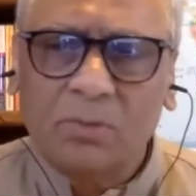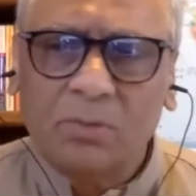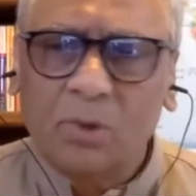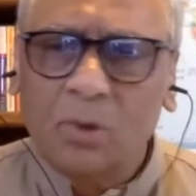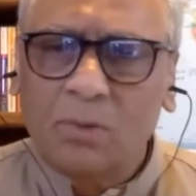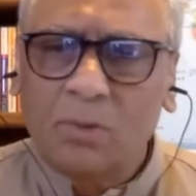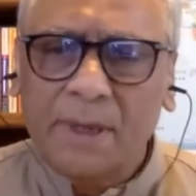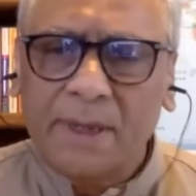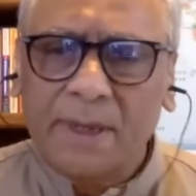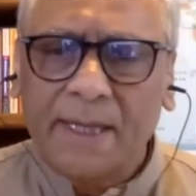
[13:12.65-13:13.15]

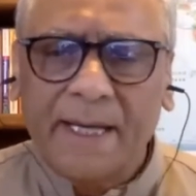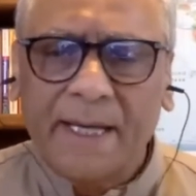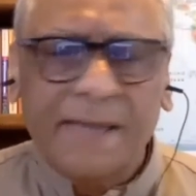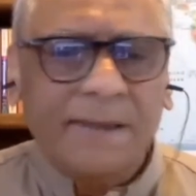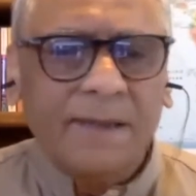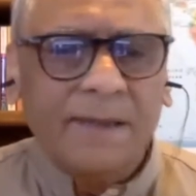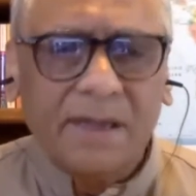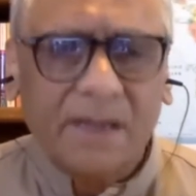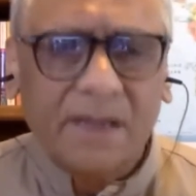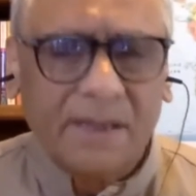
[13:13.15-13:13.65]
nobody
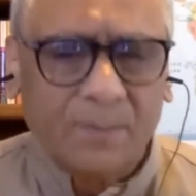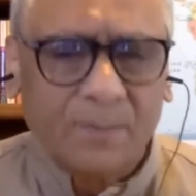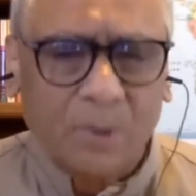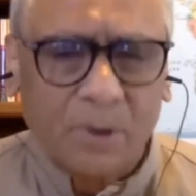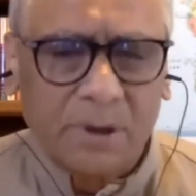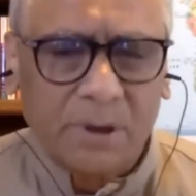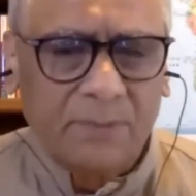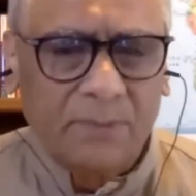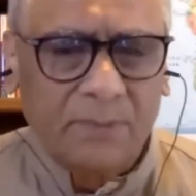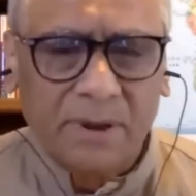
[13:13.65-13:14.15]
else is
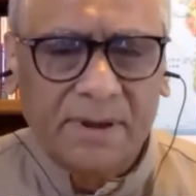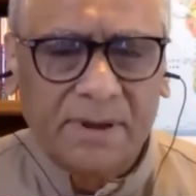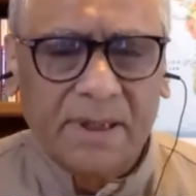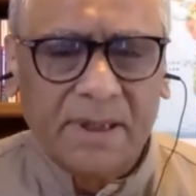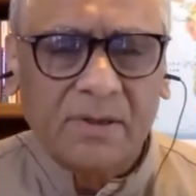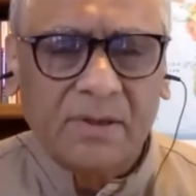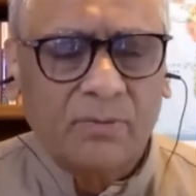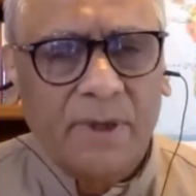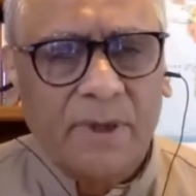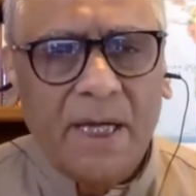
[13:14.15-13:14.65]
responsible.
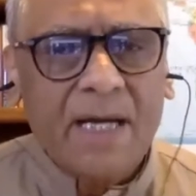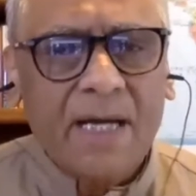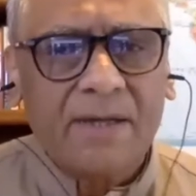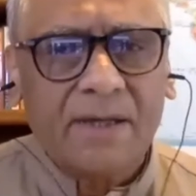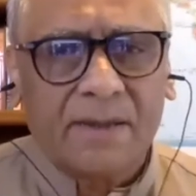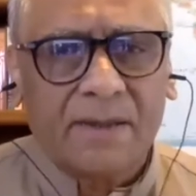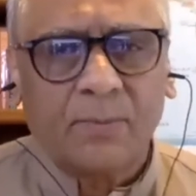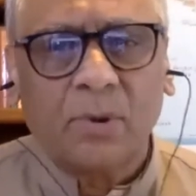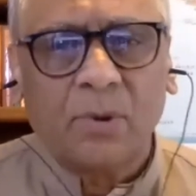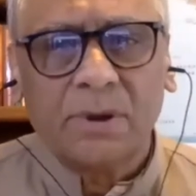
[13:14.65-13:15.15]
Just we are
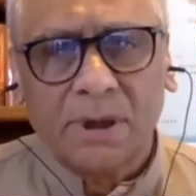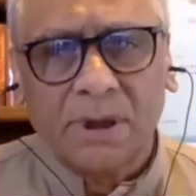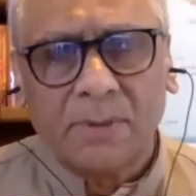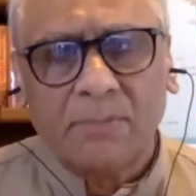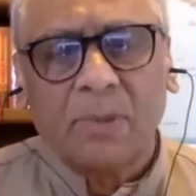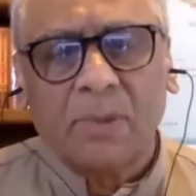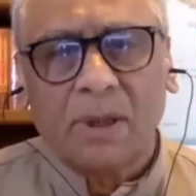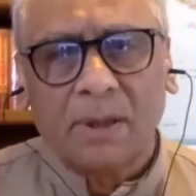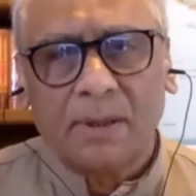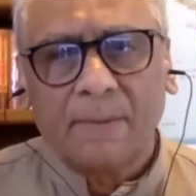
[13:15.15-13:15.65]
responsible.